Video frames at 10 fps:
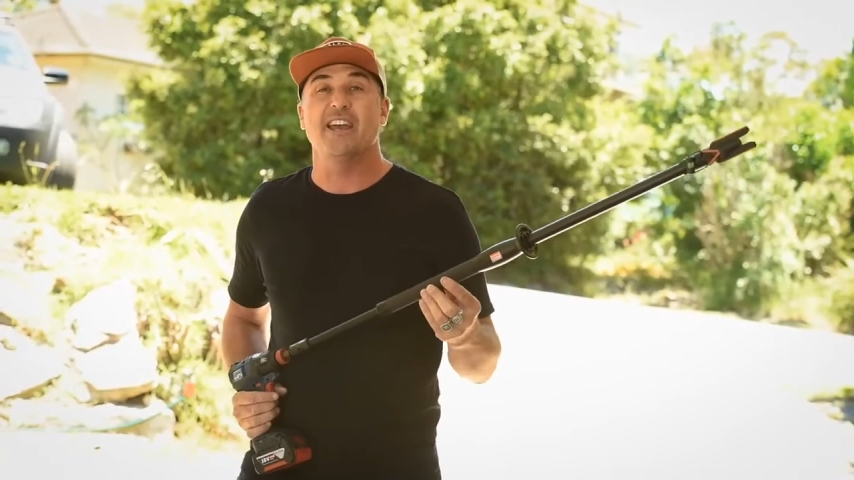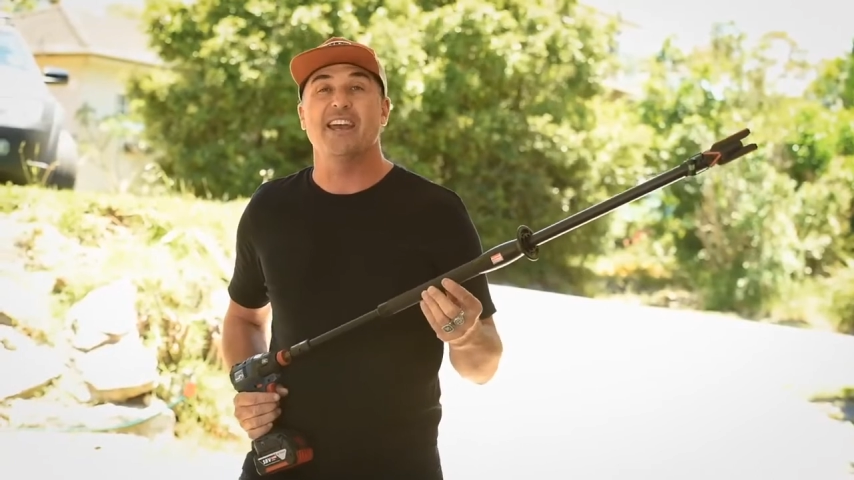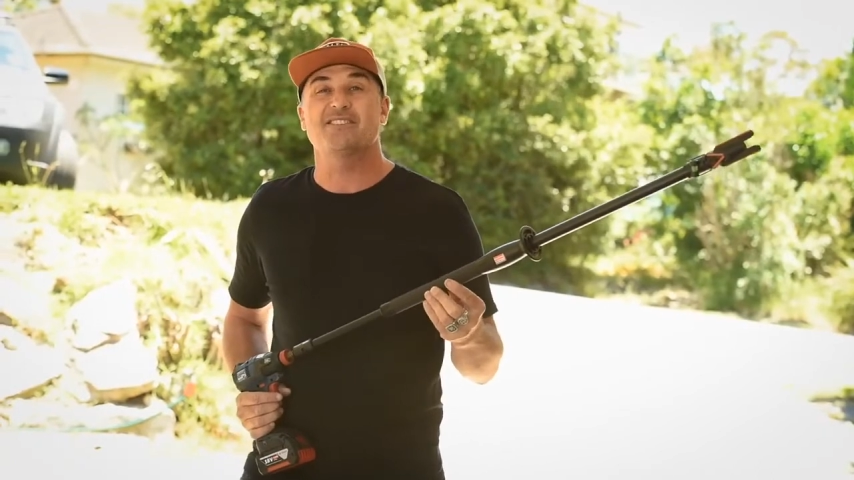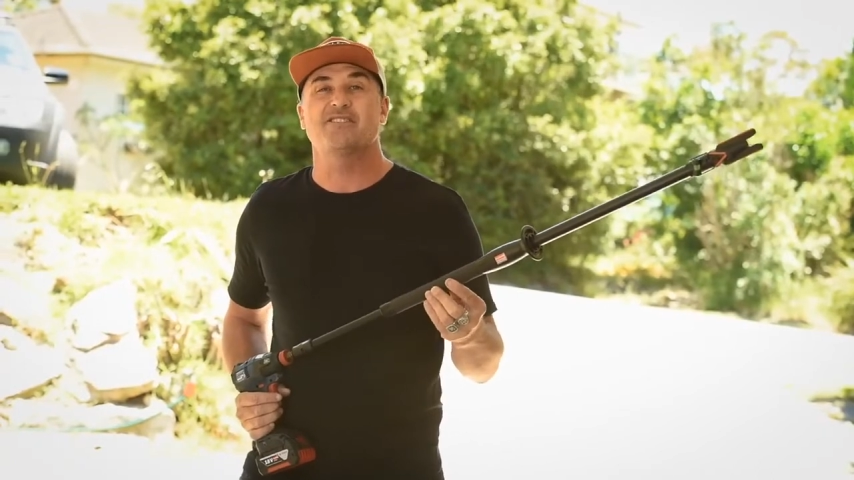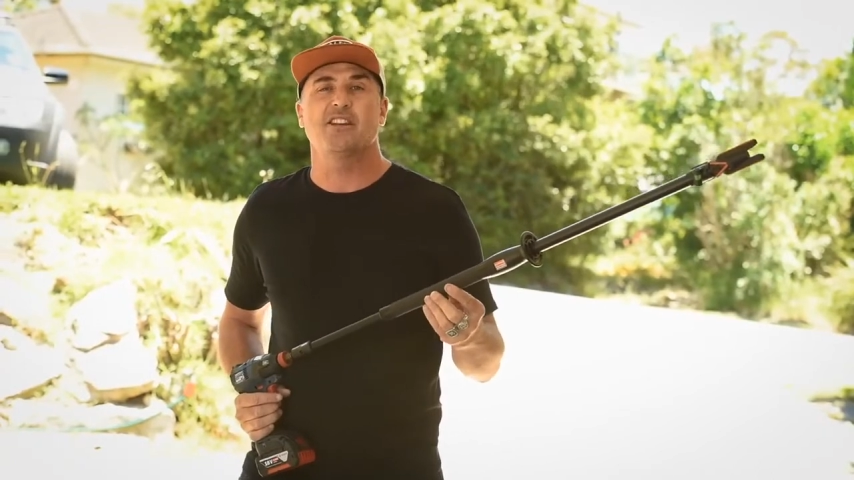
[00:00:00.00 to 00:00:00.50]

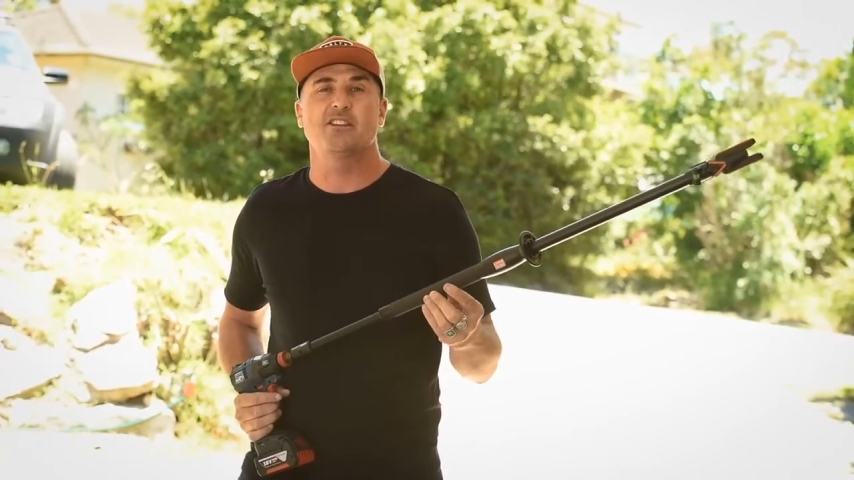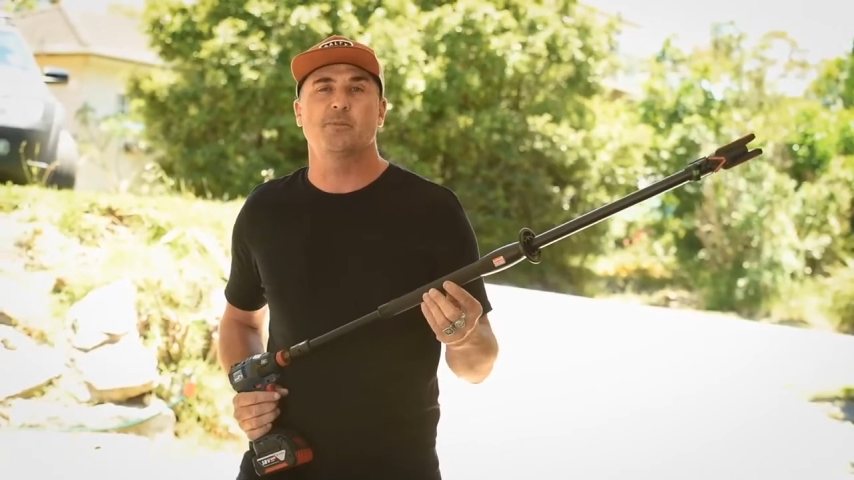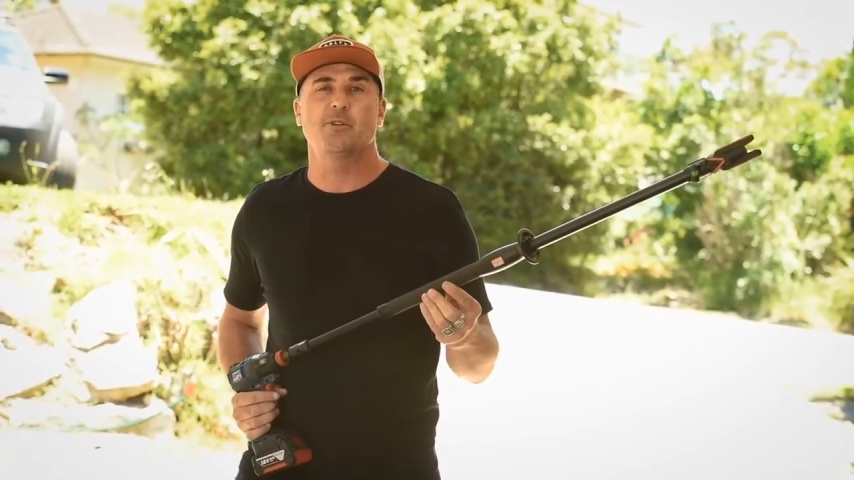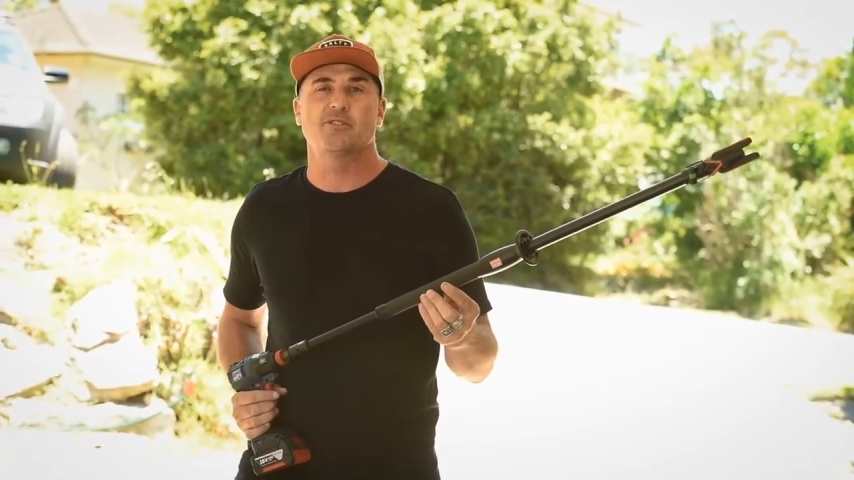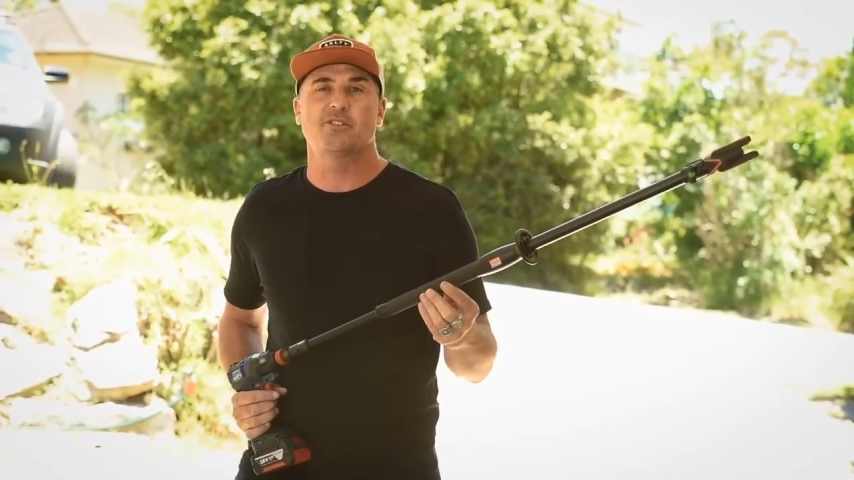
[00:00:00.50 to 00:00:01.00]

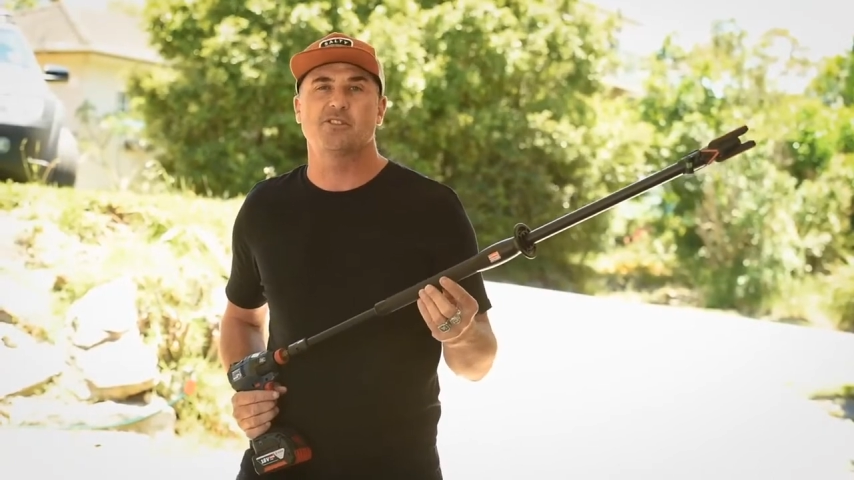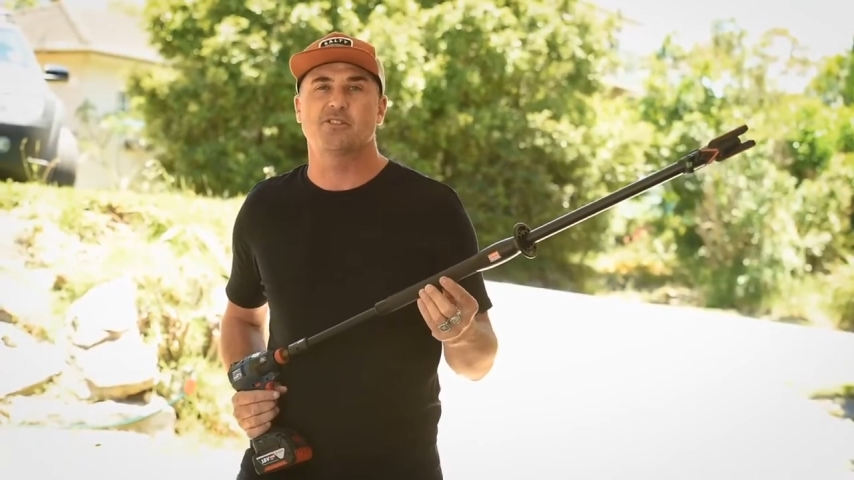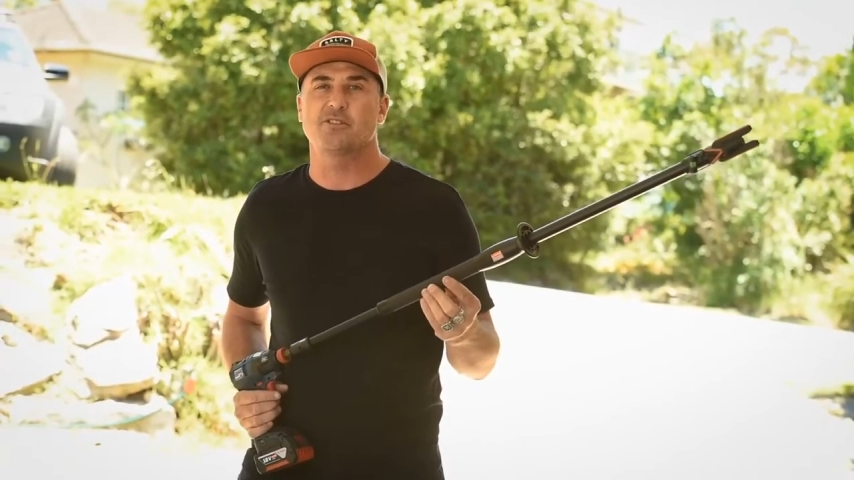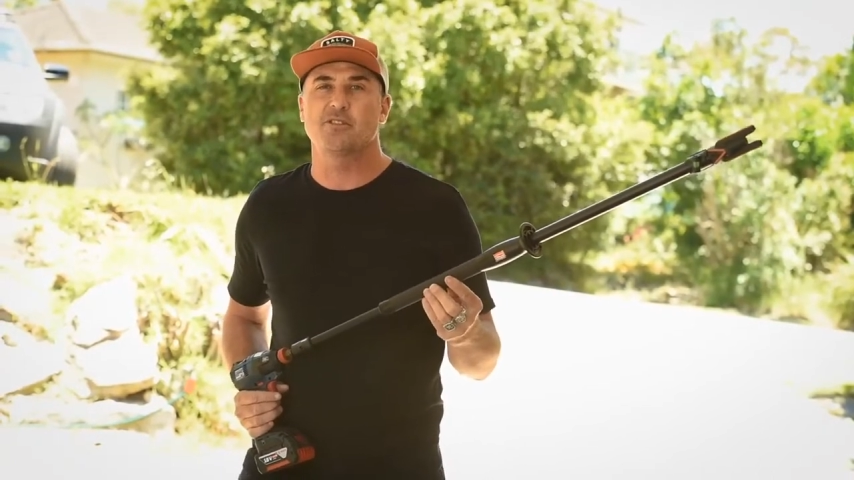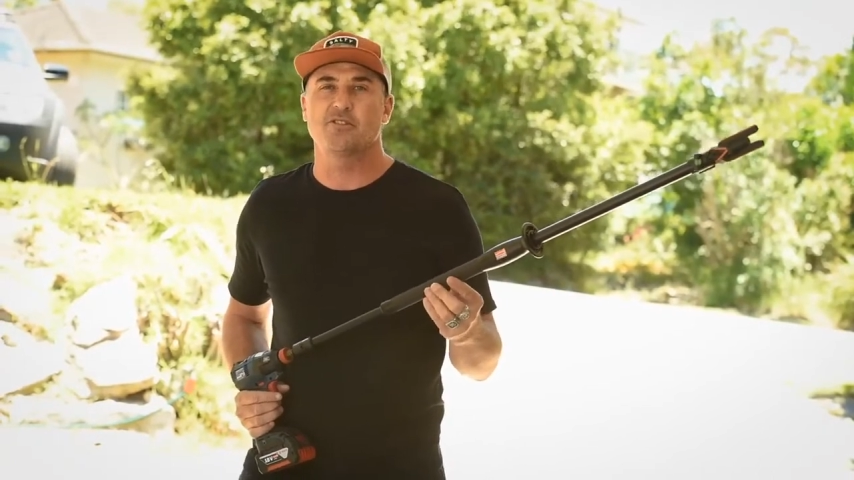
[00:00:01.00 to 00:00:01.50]
SDWC
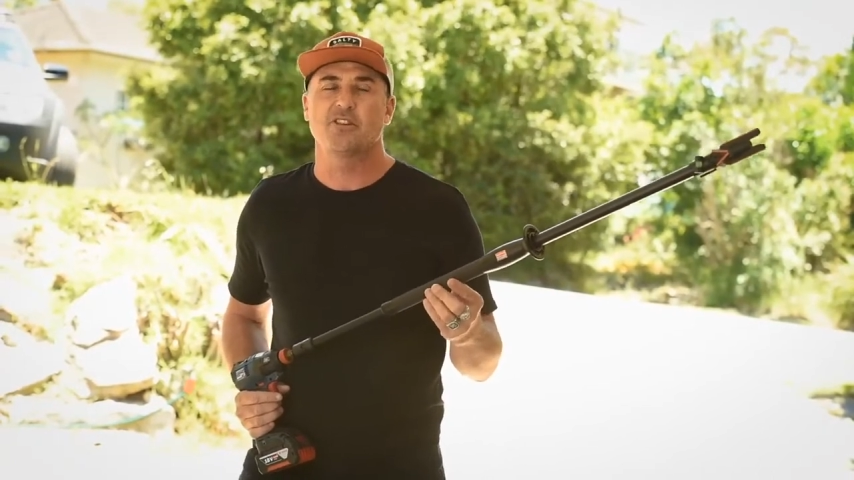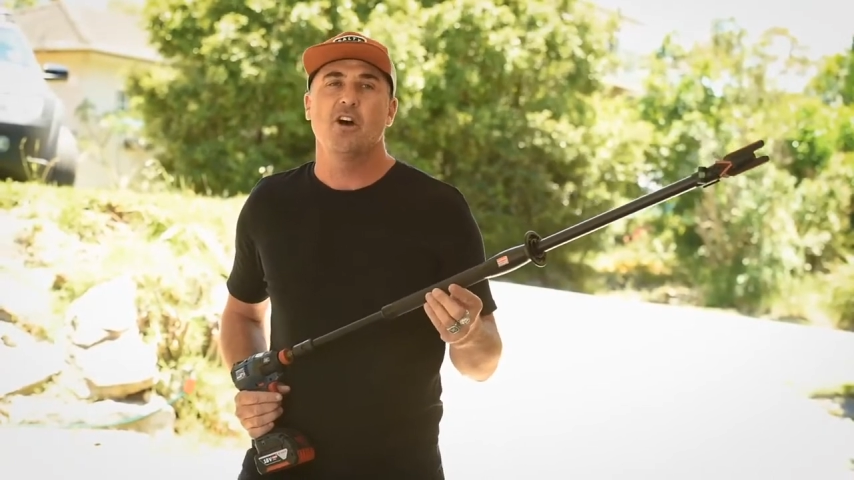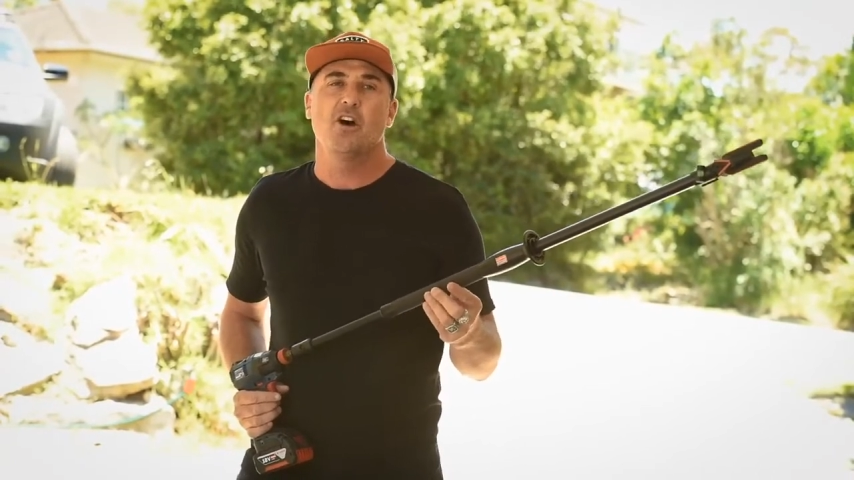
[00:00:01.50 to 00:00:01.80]
screws,